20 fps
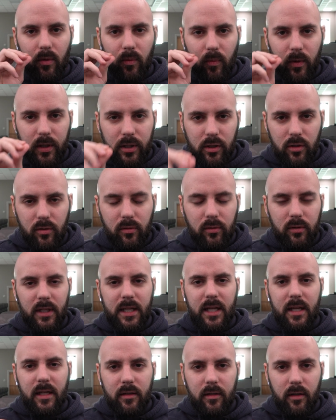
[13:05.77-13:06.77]
When you
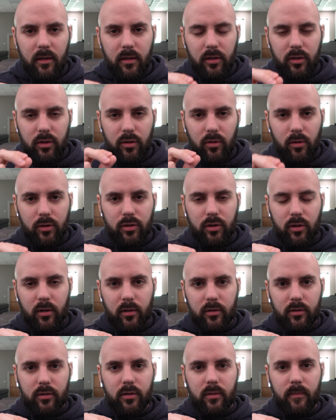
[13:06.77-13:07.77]
lead your
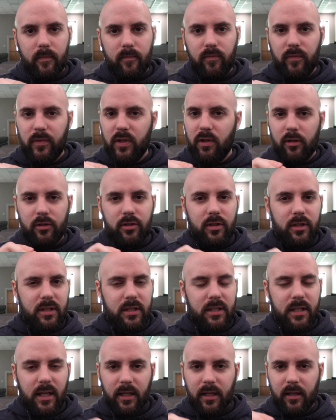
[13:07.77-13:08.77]
church, you aren't
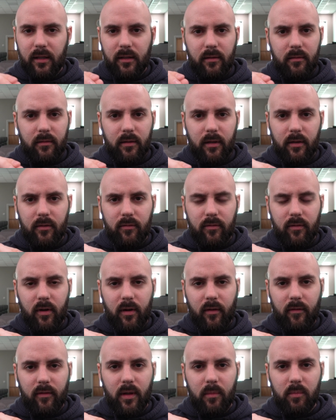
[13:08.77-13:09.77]
just singing in
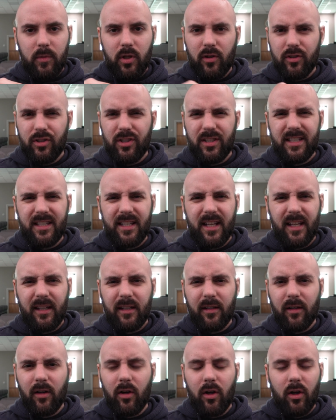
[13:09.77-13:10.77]
front of them. You aren't just
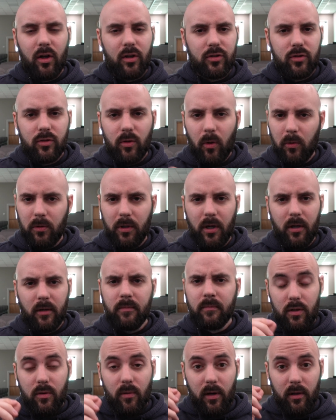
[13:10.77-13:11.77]
singing a solo.
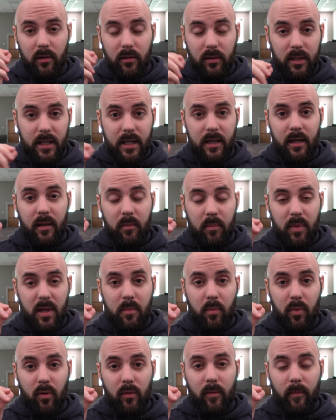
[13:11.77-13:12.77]
You are leading
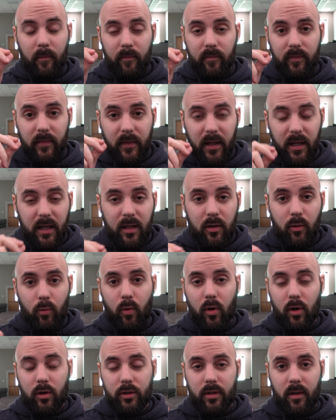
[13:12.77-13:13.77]
people in
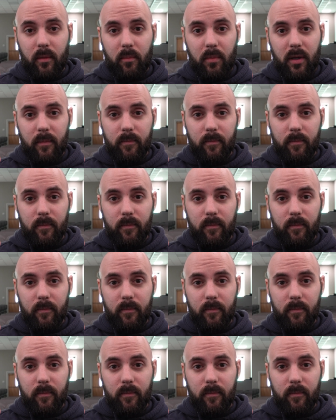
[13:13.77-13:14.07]
worship.